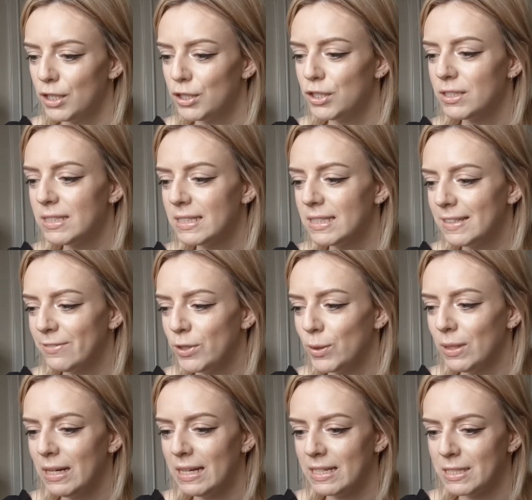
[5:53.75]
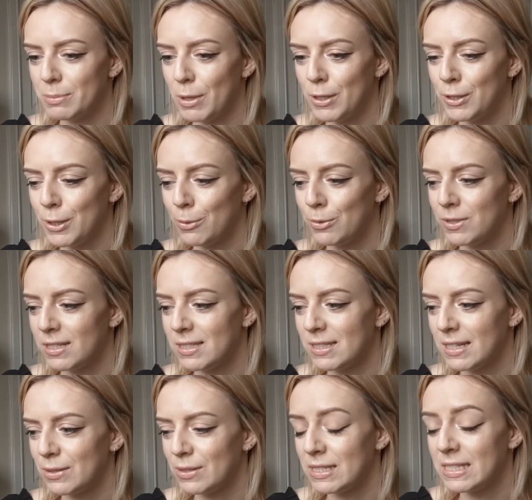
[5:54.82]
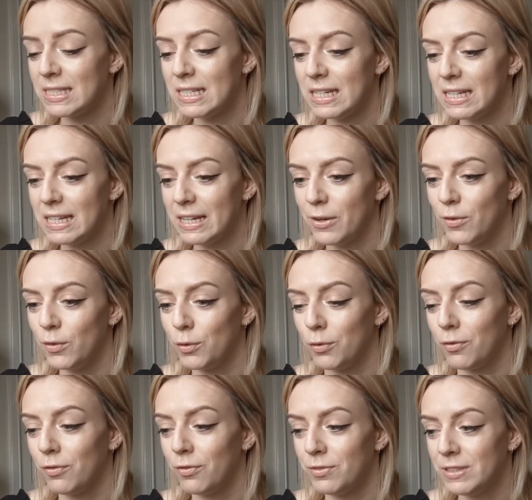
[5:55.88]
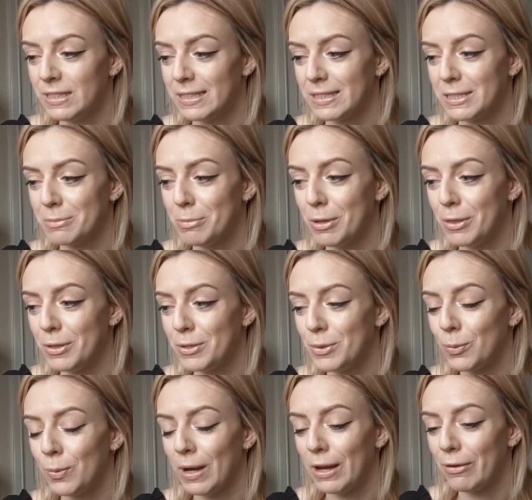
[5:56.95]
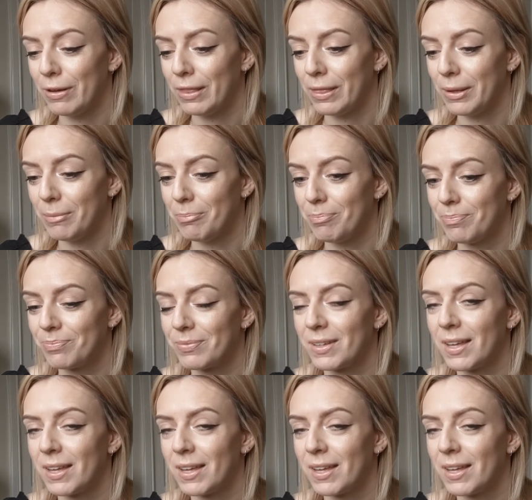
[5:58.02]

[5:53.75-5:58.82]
Does it give you a lisp? I don't want to sound silly for 6 months wearing them.